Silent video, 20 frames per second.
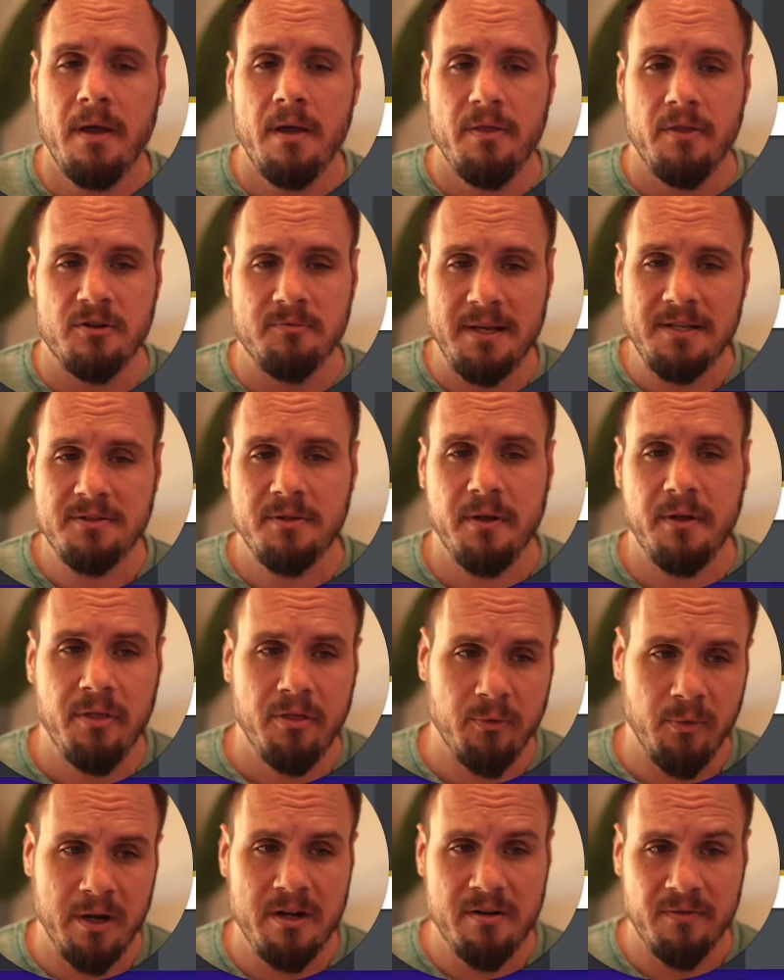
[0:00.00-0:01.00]
There's basically
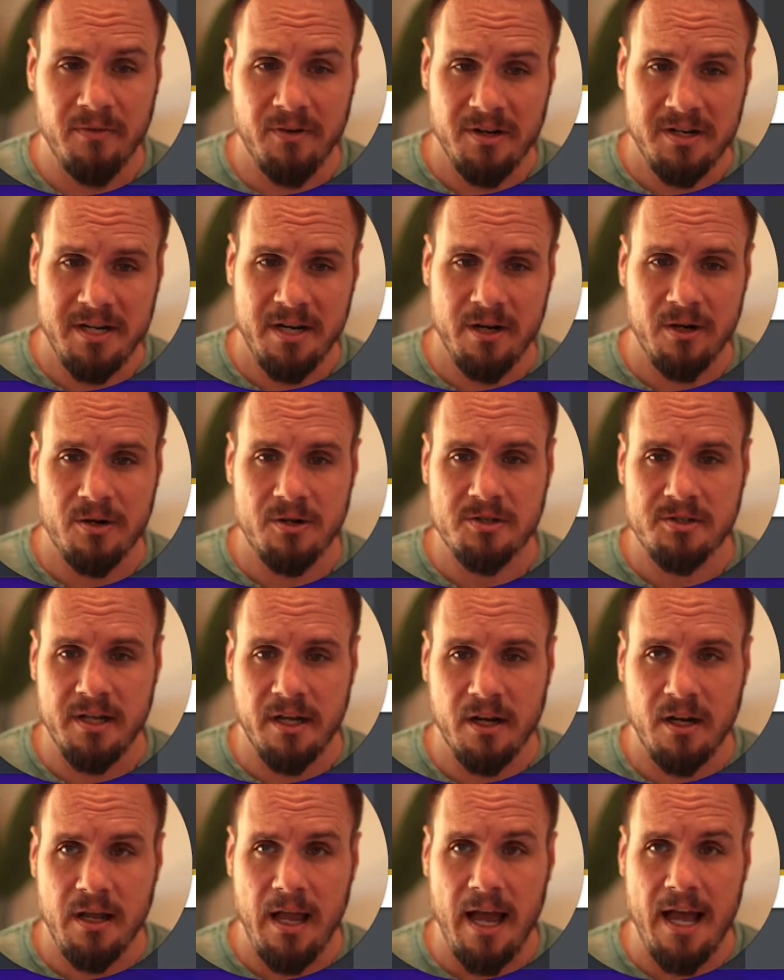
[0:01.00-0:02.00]
3 different tiers
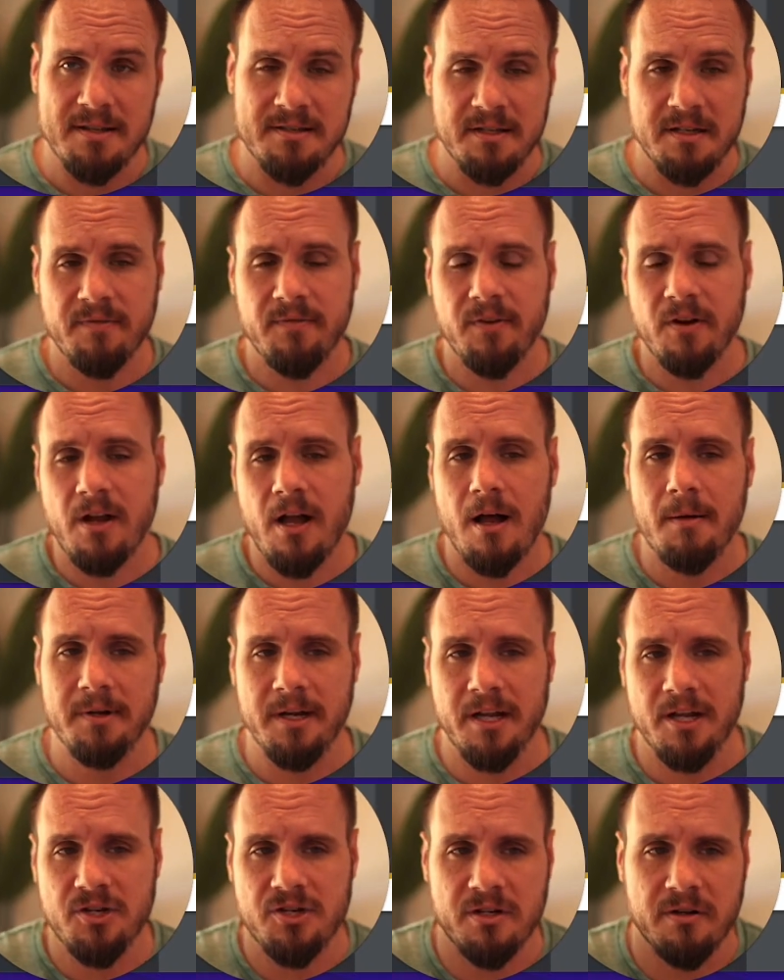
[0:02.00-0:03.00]
that has a different
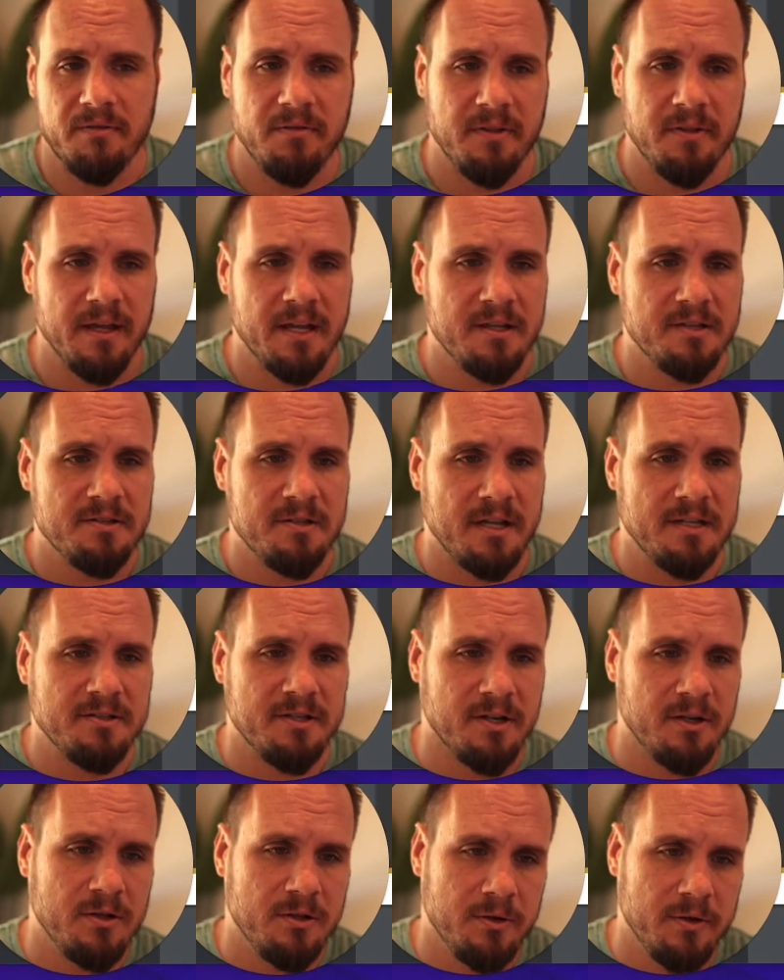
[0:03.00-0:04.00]
combination of things that's
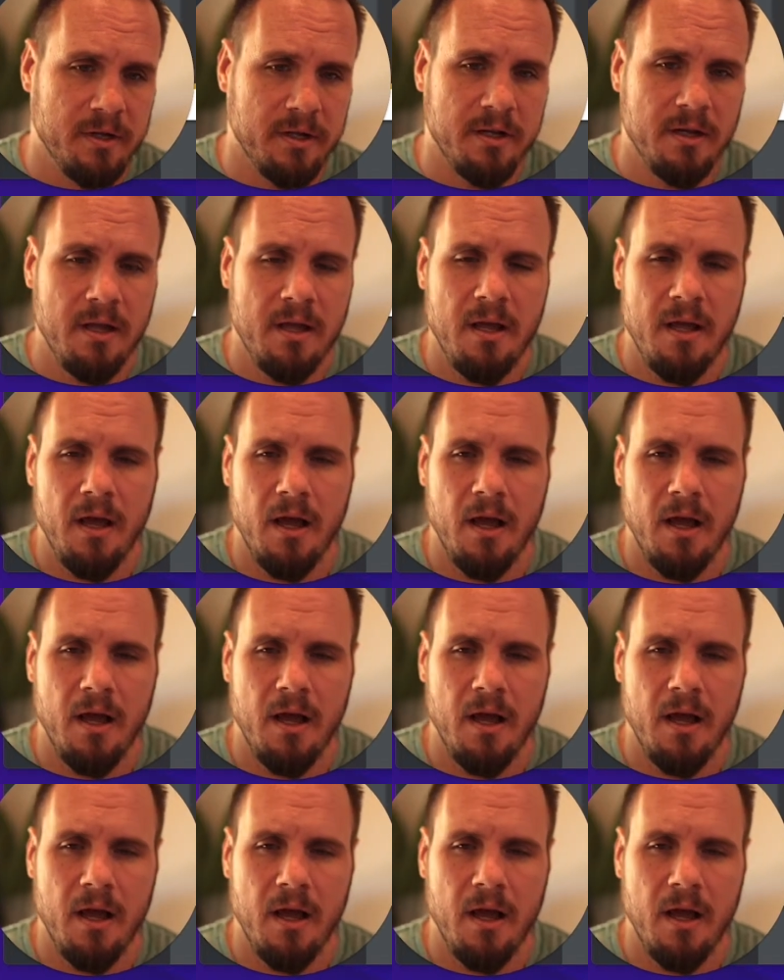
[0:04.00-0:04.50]
included.